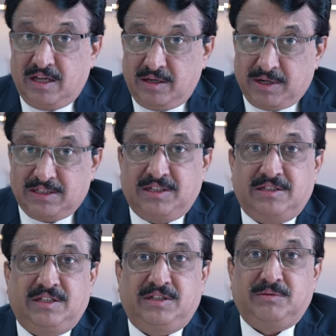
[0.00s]
Imagine a
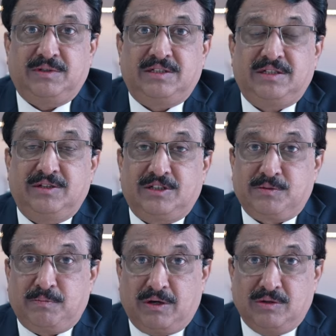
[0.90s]
situation, your
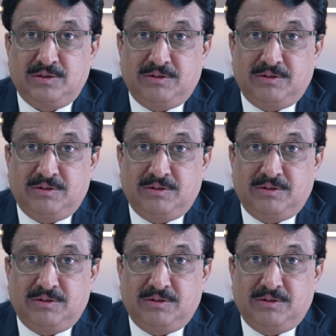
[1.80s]
spouse,